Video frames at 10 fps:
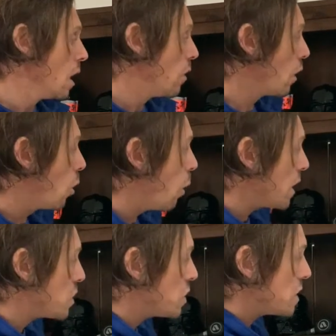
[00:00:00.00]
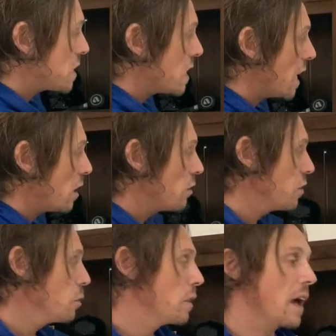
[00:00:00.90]
The question tells
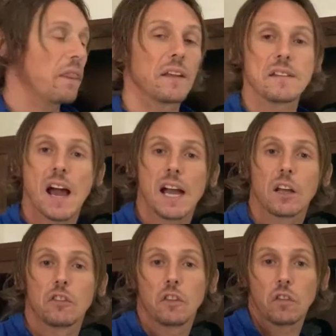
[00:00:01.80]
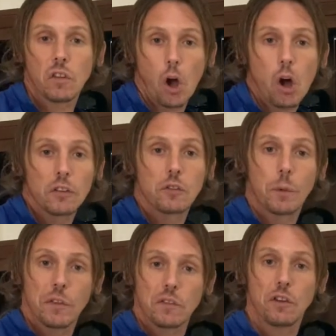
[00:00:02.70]
you that the tank starts
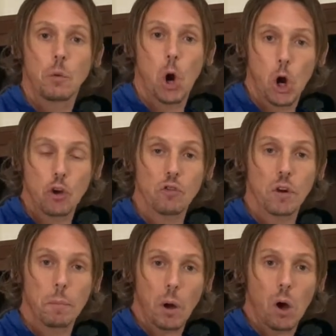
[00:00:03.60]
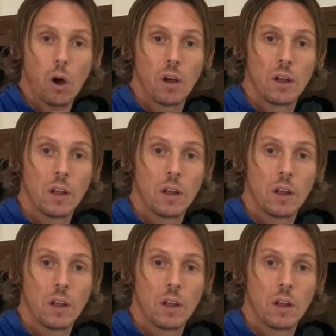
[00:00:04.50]
with 200 bar.